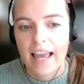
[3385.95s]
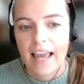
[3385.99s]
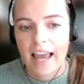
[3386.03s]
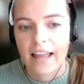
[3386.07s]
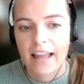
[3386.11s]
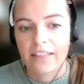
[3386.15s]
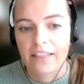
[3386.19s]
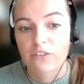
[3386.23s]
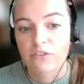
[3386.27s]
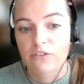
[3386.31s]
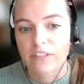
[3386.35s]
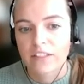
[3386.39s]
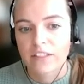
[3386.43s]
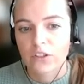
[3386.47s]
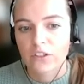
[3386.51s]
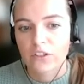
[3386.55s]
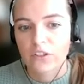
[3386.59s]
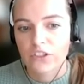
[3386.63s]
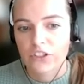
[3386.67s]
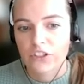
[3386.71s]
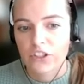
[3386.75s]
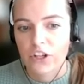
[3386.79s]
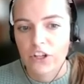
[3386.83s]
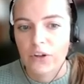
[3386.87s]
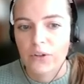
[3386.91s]
And the
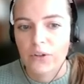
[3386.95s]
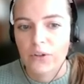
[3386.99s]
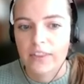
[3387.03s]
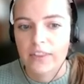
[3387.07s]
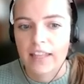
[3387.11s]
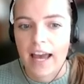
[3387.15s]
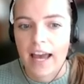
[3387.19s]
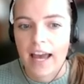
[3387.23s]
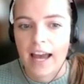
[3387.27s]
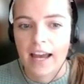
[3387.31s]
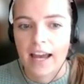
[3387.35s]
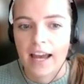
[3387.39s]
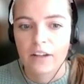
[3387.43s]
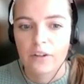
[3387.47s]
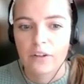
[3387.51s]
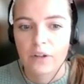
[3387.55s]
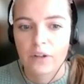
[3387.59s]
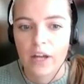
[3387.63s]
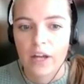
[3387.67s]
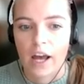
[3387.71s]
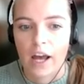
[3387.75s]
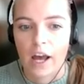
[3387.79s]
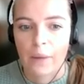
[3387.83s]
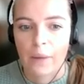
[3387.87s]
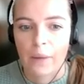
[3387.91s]
results showed that
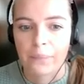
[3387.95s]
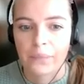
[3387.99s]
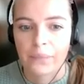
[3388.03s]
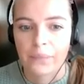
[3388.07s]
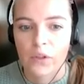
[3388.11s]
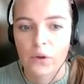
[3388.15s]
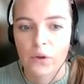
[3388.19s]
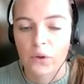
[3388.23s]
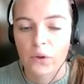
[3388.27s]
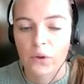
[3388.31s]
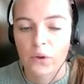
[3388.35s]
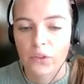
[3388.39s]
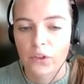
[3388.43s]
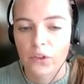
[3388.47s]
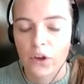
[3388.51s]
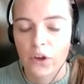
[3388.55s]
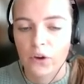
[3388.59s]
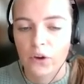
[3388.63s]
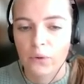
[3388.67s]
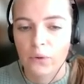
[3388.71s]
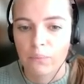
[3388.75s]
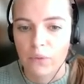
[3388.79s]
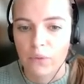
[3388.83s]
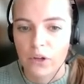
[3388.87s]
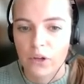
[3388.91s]

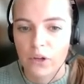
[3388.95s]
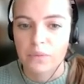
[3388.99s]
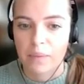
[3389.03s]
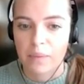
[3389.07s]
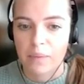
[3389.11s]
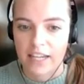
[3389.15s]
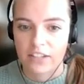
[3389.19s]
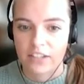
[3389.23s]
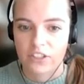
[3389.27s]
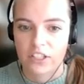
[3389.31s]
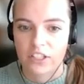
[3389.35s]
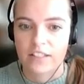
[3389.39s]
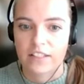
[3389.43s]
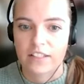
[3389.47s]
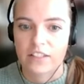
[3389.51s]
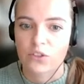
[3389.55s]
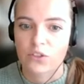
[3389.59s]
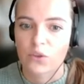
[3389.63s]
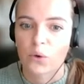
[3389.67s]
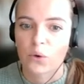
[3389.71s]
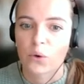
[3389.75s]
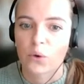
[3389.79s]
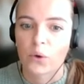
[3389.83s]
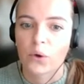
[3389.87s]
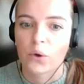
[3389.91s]
although most patients
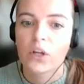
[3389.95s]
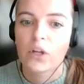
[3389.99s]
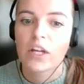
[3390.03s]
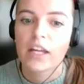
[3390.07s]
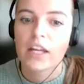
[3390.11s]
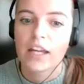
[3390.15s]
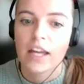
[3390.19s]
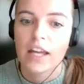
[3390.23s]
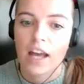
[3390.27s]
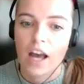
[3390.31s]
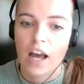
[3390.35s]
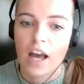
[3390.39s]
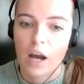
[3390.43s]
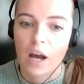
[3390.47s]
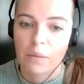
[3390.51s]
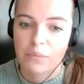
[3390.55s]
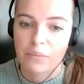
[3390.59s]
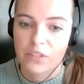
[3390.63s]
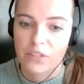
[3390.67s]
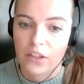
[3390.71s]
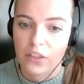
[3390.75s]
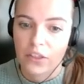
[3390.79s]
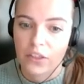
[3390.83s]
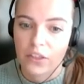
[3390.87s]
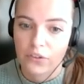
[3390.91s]
saw up
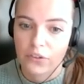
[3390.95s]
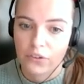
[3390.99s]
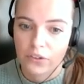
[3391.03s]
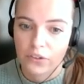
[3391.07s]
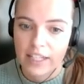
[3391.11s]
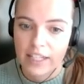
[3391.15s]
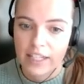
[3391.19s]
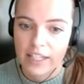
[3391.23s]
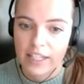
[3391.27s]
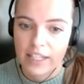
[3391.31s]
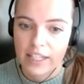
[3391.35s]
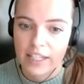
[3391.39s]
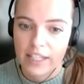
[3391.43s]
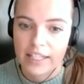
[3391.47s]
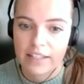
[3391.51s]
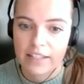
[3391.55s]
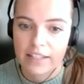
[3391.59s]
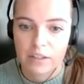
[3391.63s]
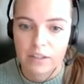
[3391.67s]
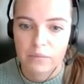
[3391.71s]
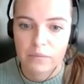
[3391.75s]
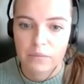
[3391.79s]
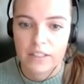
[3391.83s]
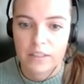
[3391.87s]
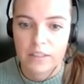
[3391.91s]
to three different
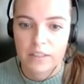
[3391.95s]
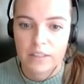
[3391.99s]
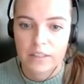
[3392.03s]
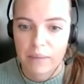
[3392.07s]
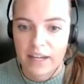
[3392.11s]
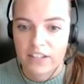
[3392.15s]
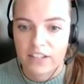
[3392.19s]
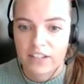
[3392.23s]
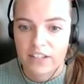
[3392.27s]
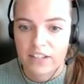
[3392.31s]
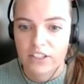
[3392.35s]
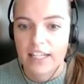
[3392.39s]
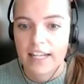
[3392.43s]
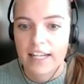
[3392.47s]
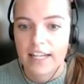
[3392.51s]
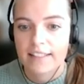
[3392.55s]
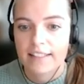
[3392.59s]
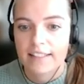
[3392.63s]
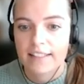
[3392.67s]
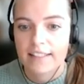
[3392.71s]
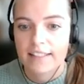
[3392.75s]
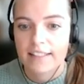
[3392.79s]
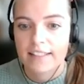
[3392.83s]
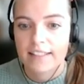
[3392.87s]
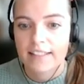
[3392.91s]
specialists,
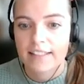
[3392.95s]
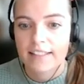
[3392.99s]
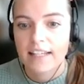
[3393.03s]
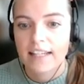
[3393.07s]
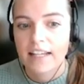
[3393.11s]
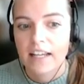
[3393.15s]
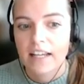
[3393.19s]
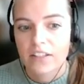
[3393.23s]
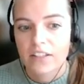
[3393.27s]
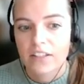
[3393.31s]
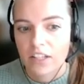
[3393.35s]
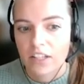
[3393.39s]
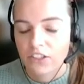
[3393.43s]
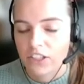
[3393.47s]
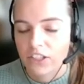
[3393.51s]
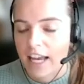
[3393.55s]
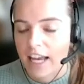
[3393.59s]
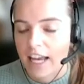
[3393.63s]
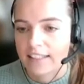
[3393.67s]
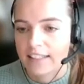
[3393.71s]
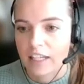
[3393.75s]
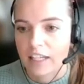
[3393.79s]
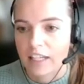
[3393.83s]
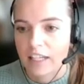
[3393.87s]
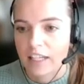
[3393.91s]
such as in
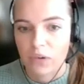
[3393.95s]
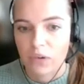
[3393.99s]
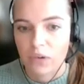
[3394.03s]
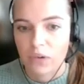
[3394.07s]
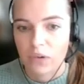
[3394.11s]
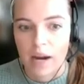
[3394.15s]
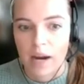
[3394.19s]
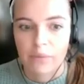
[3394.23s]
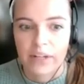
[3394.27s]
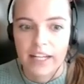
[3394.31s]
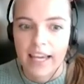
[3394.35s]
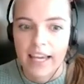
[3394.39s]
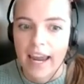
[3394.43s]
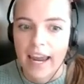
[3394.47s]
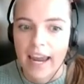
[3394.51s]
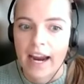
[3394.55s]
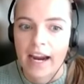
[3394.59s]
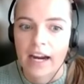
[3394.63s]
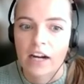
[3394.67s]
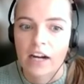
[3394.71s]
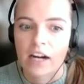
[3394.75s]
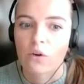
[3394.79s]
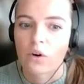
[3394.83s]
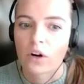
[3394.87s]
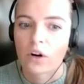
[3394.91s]
primary care
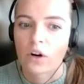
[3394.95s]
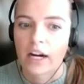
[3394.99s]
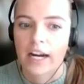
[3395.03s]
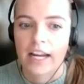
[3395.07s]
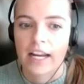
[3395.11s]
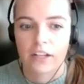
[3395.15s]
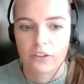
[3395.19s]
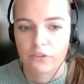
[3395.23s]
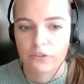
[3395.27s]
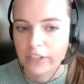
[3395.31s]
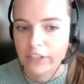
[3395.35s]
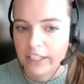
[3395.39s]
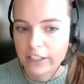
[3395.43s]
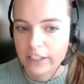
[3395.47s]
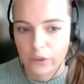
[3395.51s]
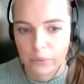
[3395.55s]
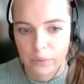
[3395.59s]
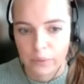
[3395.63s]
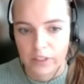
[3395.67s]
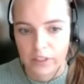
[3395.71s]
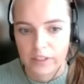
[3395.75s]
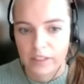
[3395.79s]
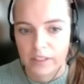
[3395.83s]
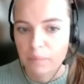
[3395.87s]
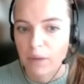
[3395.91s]
or in a renal
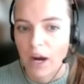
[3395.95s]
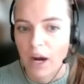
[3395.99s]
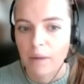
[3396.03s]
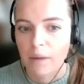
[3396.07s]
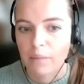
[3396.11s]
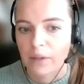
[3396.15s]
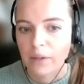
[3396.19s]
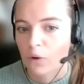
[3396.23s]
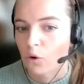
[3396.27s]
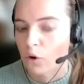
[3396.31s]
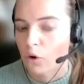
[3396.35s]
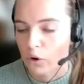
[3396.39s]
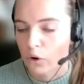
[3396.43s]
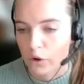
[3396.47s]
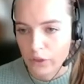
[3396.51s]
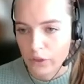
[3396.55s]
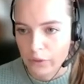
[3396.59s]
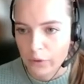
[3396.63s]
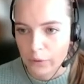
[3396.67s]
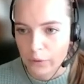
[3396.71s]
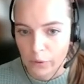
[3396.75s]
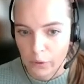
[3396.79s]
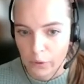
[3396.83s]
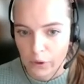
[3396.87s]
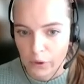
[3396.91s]
department or
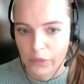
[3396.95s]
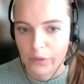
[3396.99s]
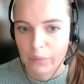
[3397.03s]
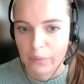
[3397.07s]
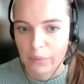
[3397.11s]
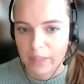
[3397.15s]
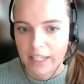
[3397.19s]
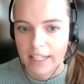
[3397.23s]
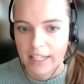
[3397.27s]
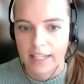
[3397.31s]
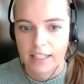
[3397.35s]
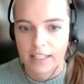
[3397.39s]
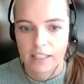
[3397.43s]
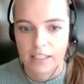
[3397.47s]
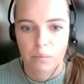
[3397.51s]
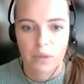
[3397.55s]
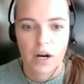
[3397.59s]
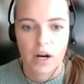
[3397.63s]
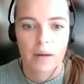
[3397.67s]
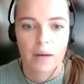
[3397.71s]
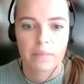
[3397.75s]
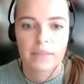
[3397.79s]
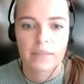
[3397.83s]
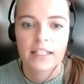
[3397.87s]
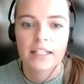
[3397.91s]
orthopedic
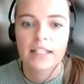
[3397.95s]
department,